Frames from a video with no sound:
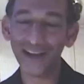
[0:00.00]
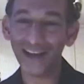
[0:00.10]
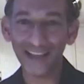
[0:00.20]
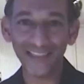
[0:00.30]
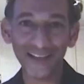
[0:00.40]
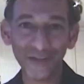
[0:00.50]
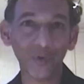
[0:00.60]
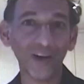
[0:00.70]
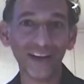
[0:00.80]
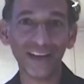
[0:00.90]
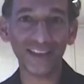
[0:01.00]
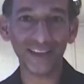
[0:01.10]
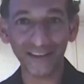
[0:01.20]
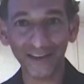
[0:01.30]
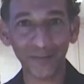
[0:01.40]
And that's why I think
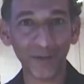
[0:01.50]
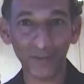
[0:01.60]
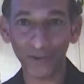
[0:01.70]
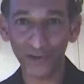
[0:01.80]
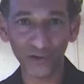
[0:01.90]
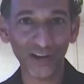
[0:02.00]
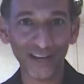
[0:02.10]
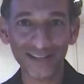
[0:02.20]
young people are a great